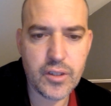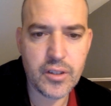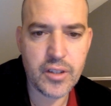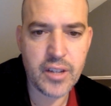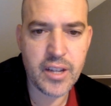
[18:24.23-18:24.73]

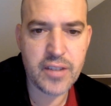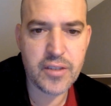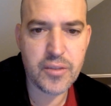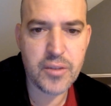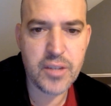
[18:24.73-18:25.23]
And then he has
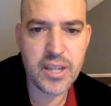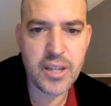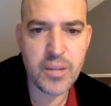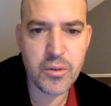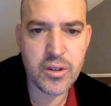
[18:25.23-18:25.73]
3
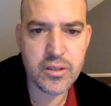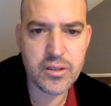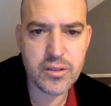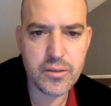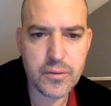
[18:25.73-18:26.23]

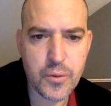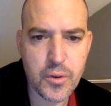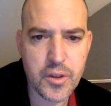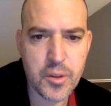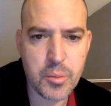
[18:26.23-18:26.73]
keywords
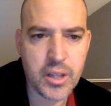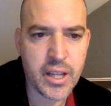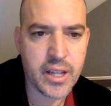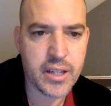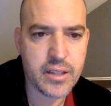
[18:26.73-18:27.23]
for the
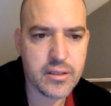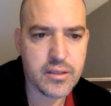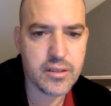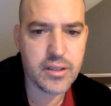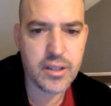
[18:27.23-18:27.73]

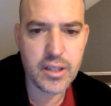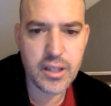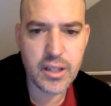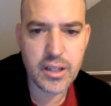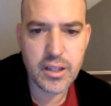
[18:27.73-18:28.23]
planets.
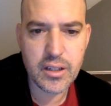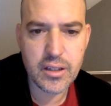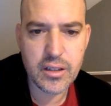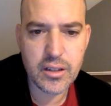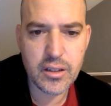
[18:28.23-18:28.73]

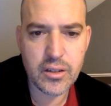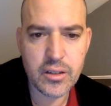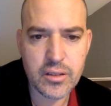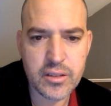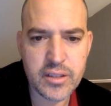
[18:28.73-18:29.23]

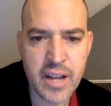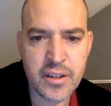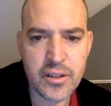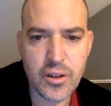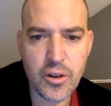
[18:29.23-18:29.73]

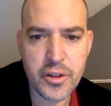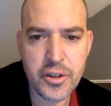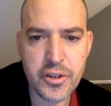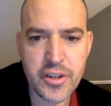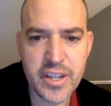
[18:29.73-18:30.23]
Saturn, on
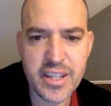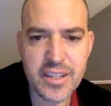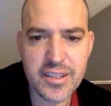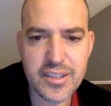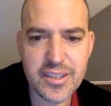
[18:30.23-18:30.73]
your
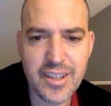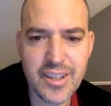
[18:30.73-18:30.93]
knees,